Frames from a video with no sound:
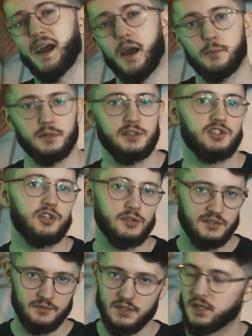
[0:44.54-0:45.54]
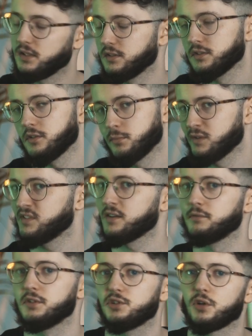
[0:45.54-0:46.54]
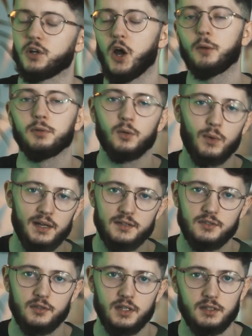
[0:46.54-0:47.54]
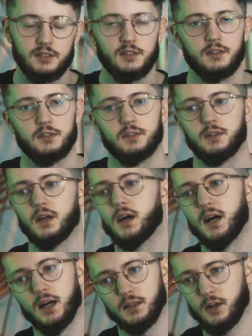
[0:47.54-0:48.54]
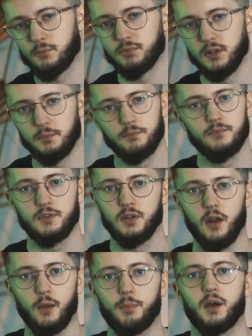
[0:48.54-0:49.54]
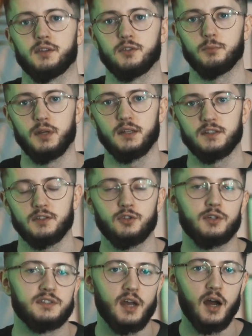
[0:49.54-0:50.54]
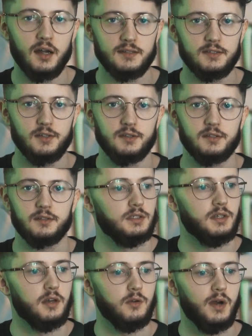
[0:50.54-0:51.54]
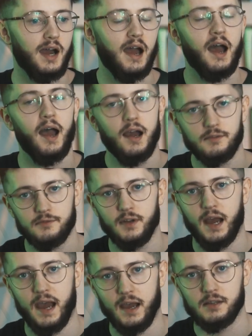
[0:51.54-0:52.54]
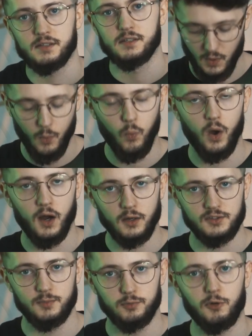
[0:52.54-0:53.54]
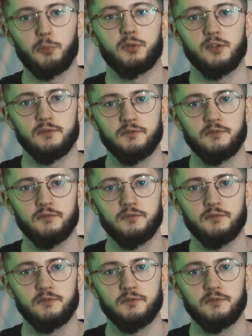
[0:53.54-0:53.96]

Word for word: how many shoots I've taken this on, but I've definitely shot a couple of weddings on it, a couple of, you know, personal bits. I took it to Iceland, so I have had a while to properly